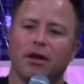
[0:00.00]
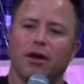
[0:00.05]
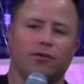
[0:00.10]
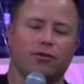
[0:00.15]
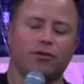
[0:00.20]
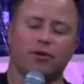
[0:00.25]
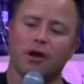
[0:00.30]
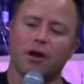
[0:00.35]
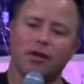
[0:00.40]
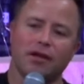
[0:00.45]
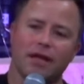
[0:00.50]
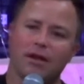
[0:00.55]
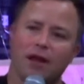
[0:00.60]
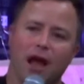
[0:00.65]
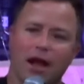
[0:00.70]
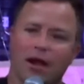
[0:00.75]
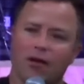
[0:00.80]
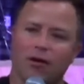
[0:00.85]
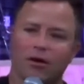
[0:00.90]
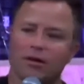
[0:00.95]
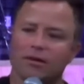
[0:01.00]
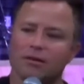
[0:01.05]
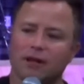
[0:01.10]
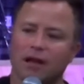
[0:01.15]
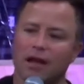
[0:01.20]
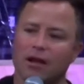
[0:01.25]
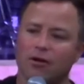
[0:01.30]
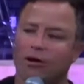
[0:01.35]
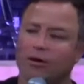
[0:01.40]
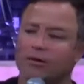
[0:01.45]
to know that I
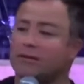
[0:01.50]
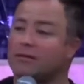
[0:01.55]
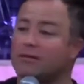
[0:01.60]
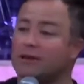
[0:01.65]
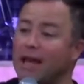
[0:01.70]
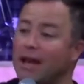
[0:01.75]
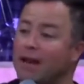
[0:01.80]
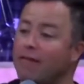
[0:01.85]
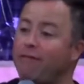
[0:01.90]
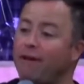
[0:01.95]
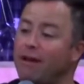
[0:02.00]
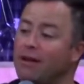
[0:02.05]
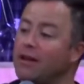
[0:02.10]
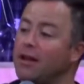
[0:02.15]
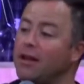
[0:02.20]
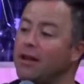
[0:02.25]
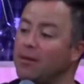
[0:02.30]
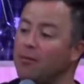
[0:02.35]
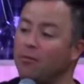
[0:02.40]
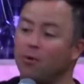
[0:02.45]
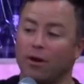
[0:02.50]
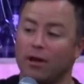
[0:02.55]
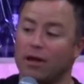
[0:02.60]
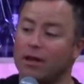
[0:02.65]
can't get offended anymore.